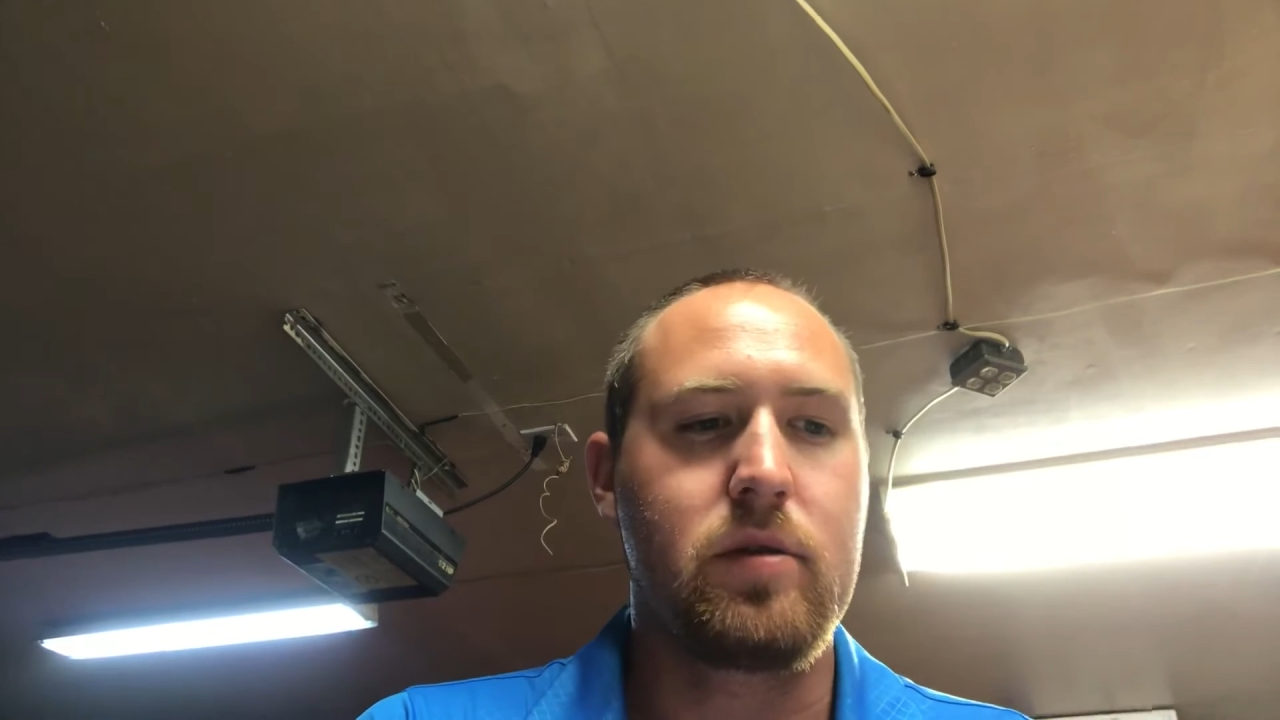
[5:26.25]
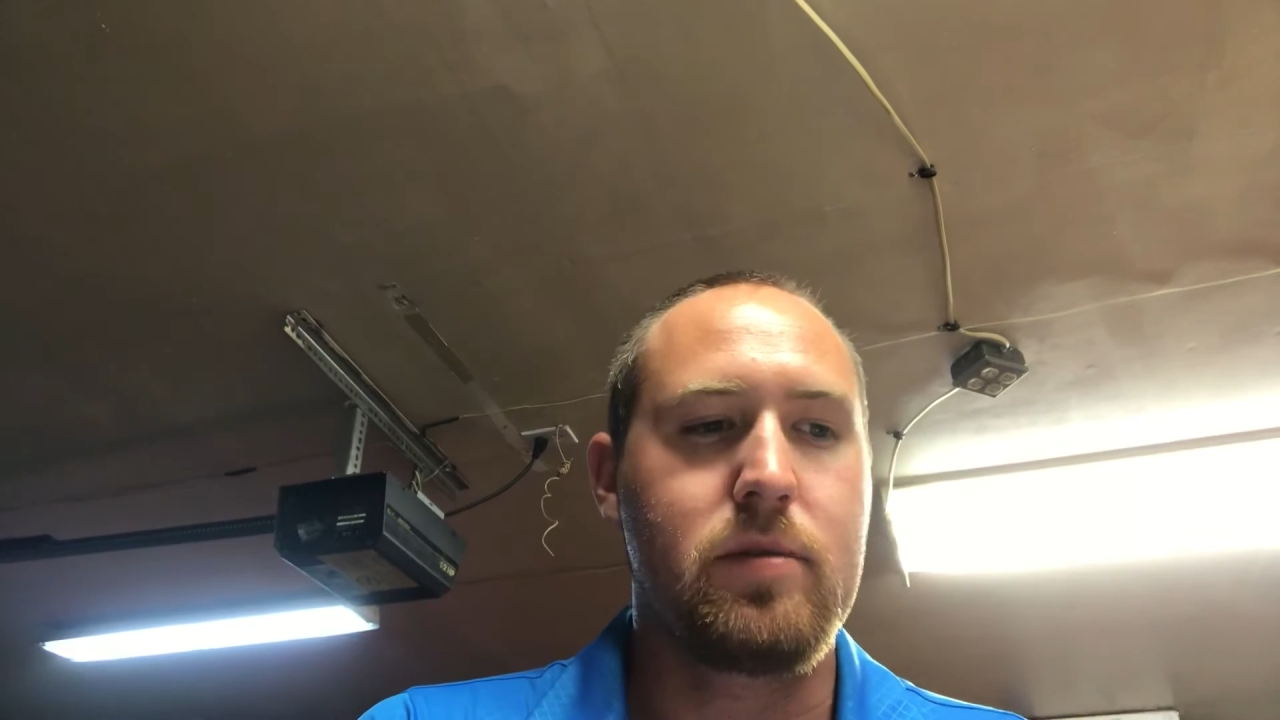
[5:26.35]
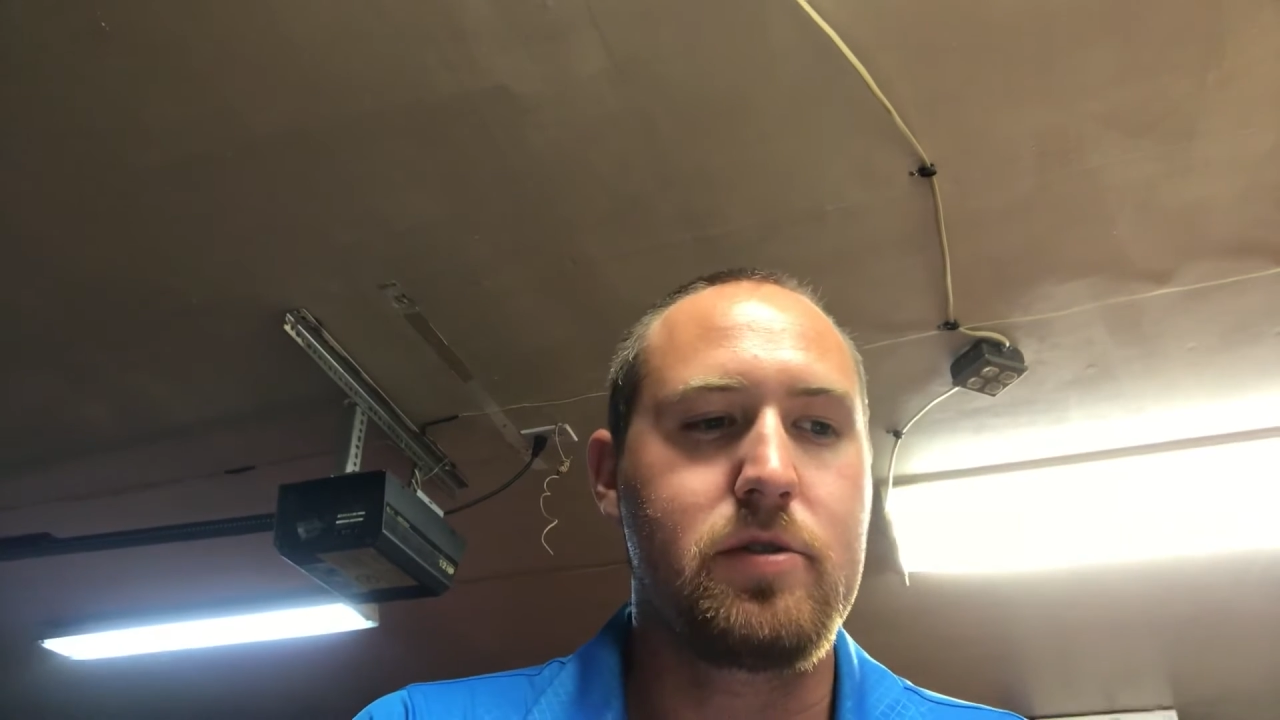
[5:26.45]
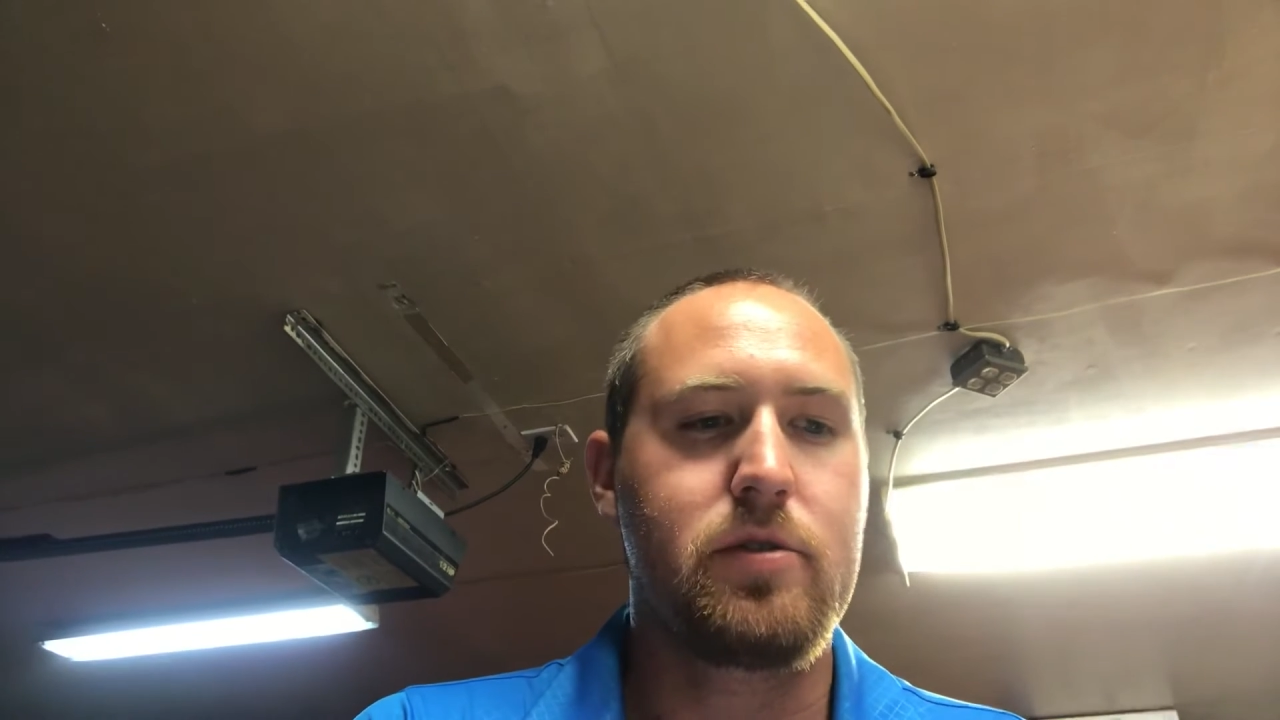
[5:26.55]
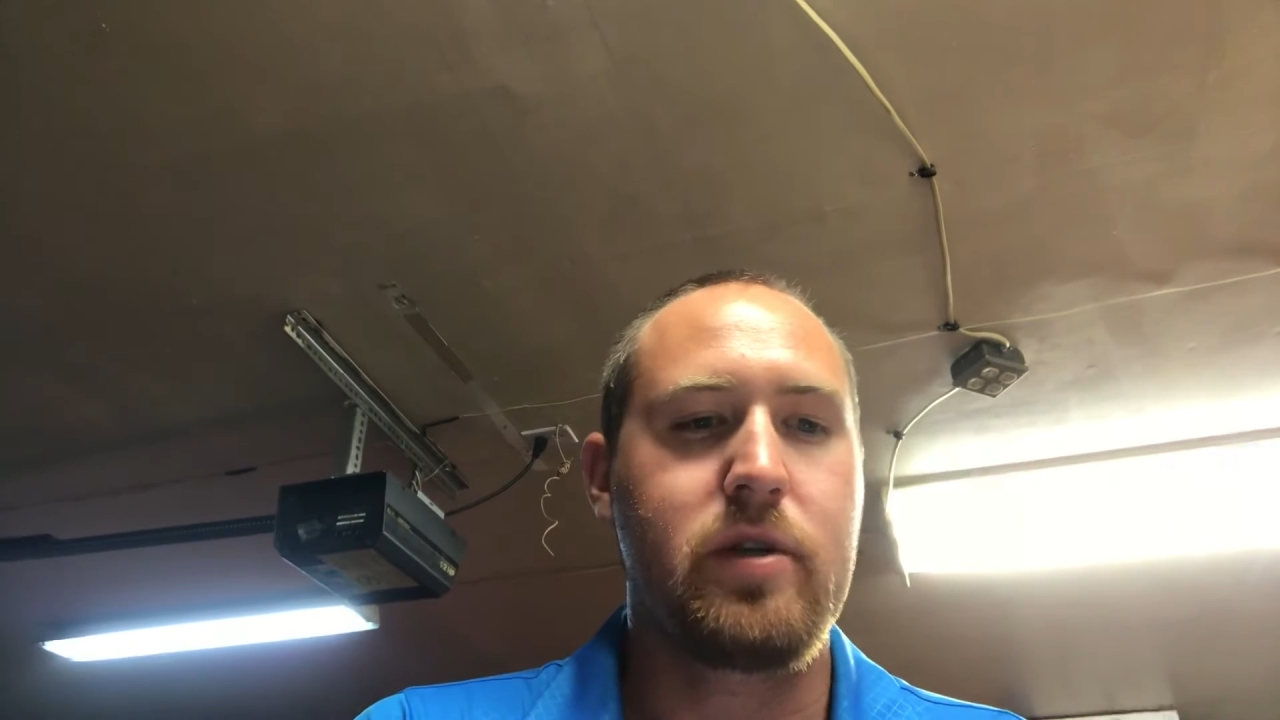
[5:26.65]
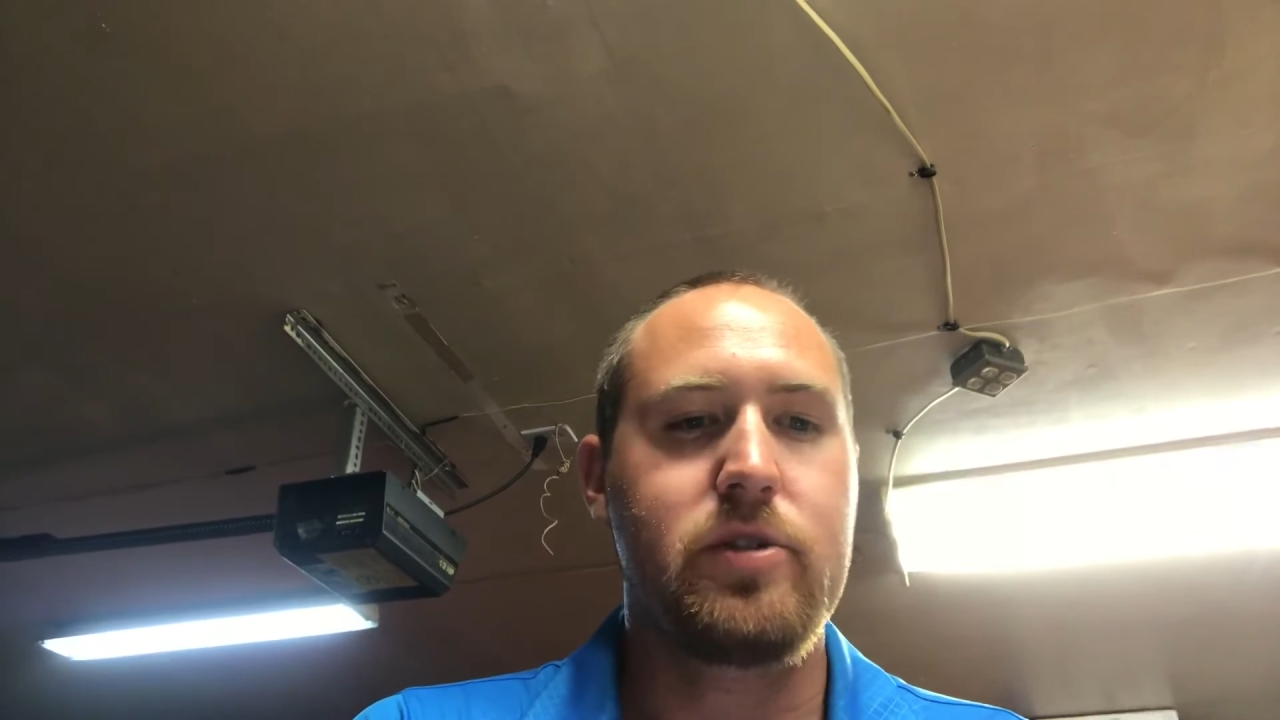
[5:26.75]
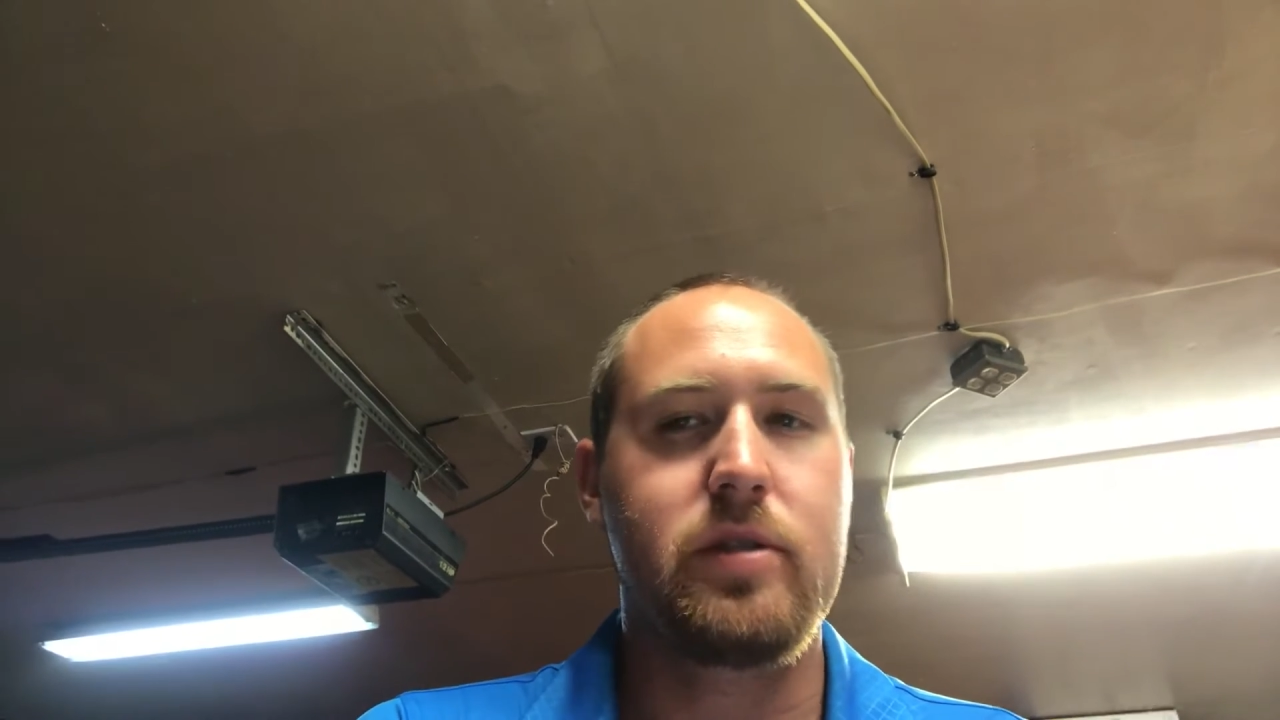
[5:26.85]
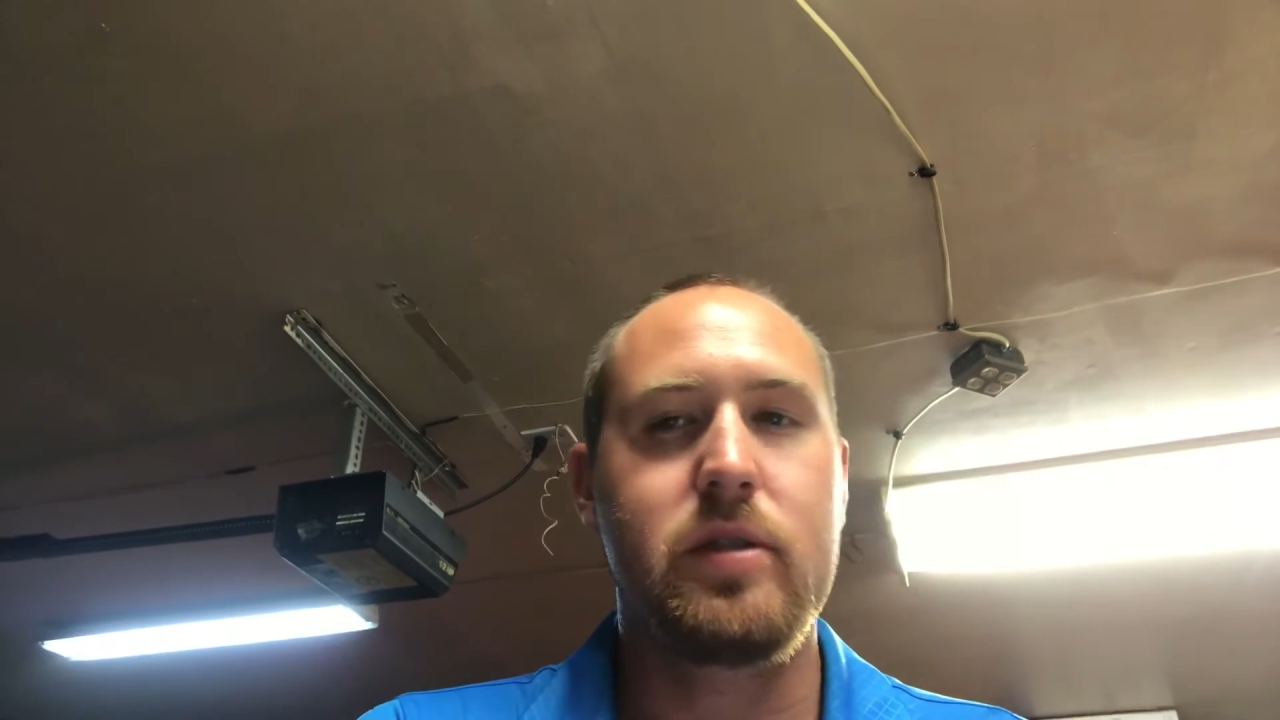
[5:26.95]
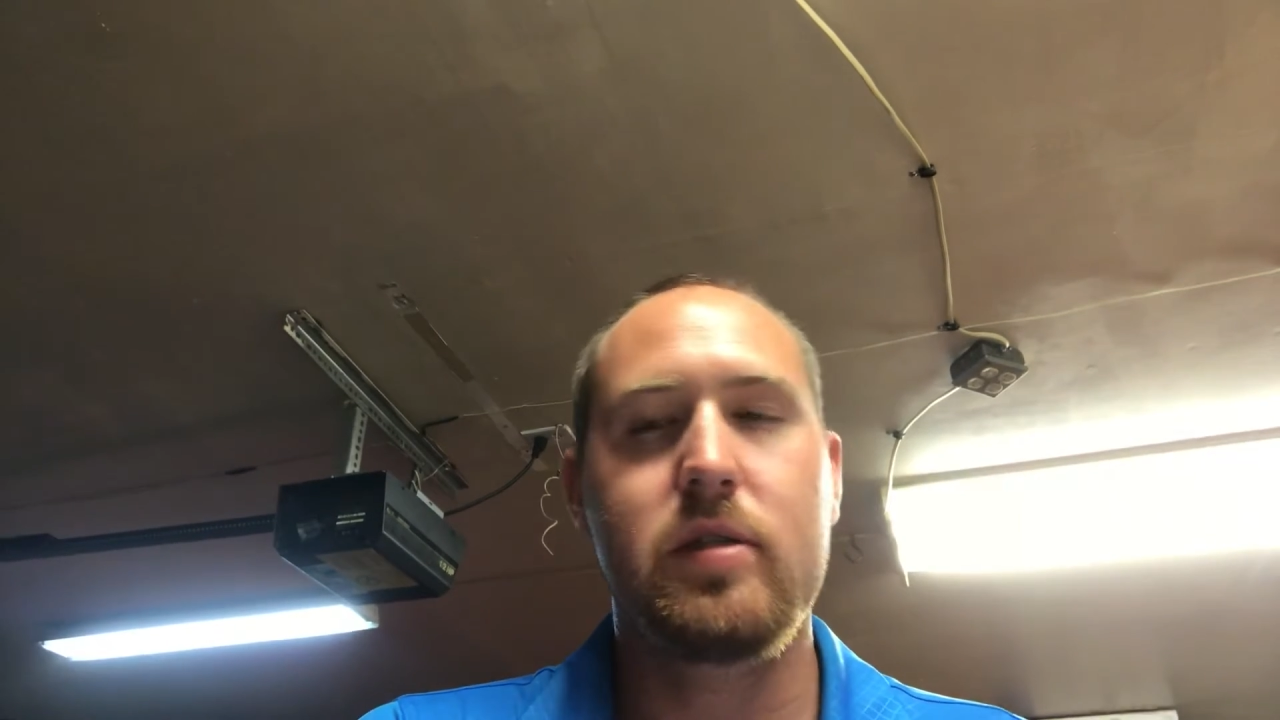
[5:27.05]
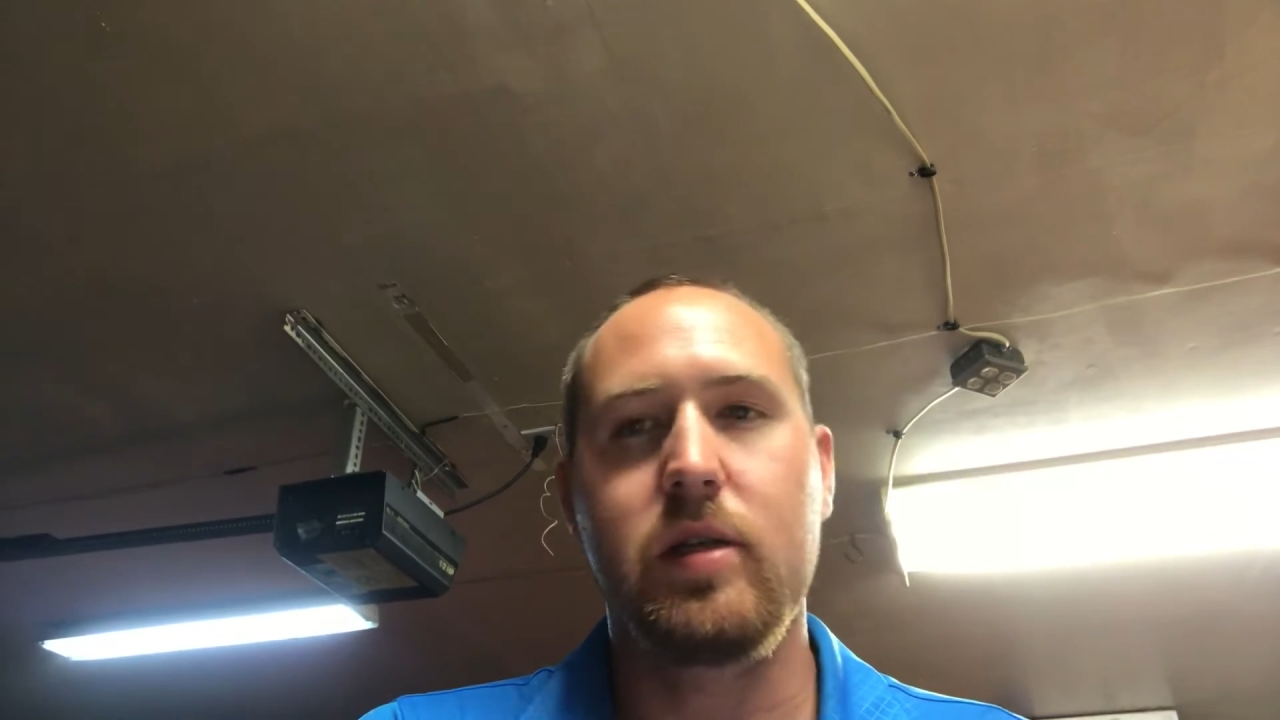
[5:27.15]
obstructions